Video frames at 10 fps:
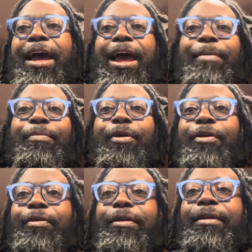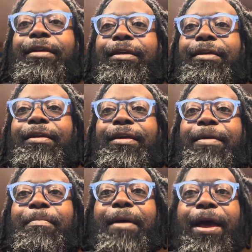I broke
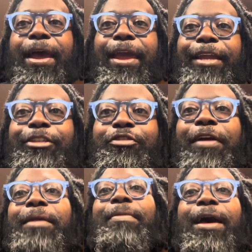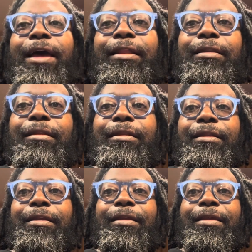my tripod,
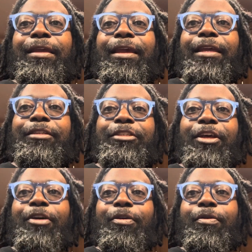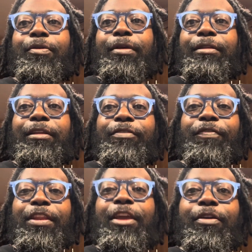and so this
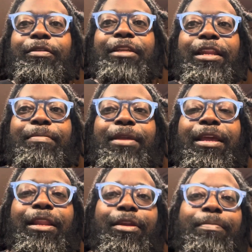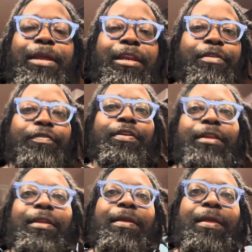video is gonna be a little bit different.